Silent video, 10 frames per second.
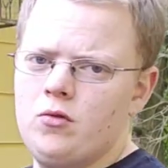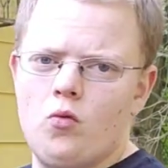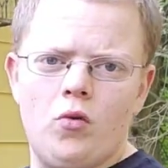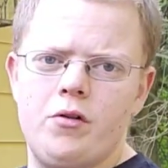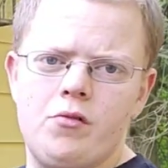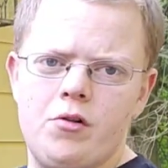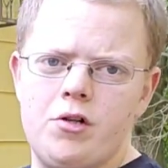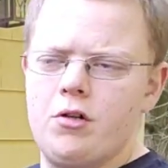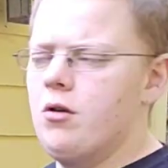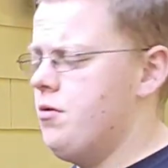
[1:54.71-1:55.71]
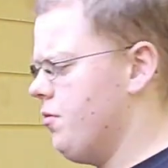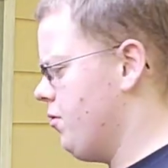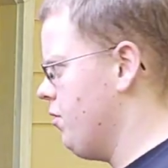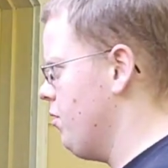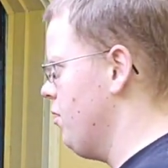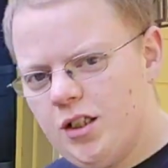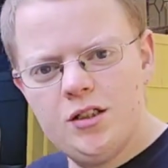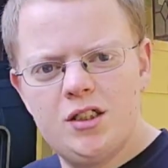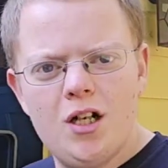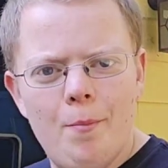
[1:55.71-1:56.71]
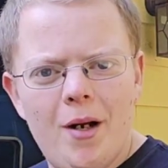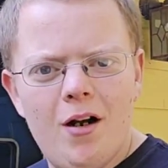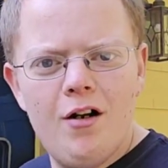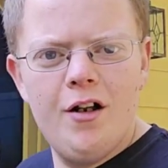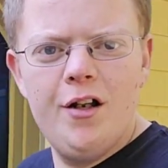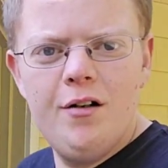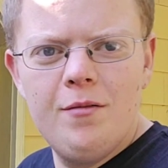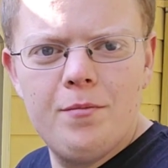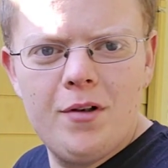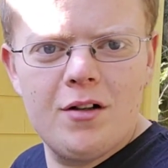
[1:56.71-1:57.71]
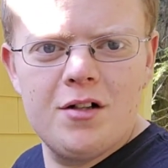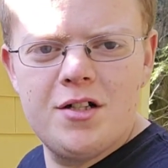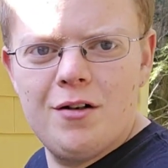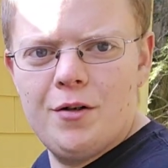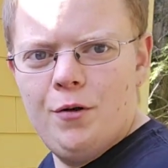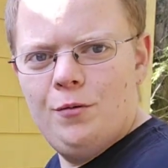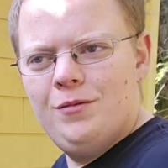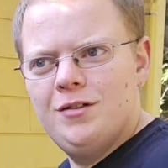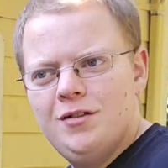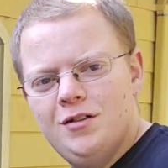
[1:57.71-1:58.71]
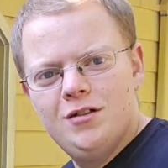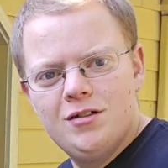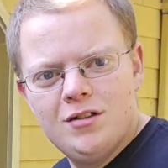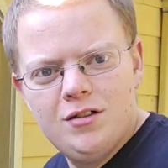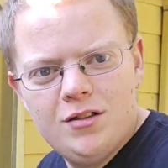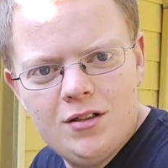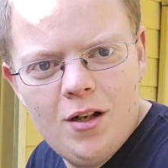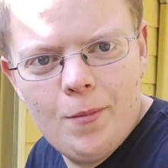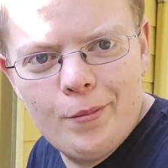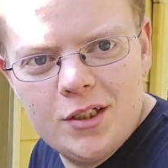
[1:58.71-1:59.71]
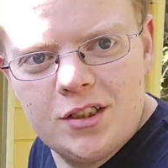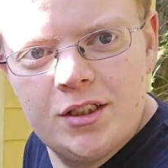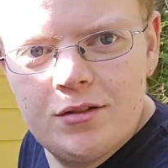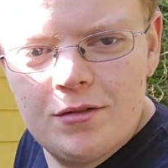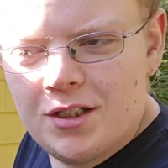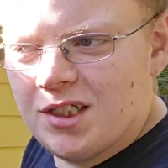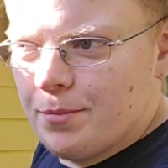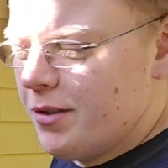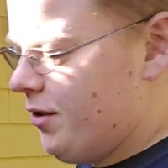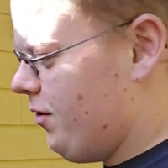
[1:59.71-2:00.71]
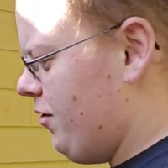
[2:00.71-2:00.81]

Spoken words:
Really, really good. It's in a marinade. I'm not going to tell you my secret recipe.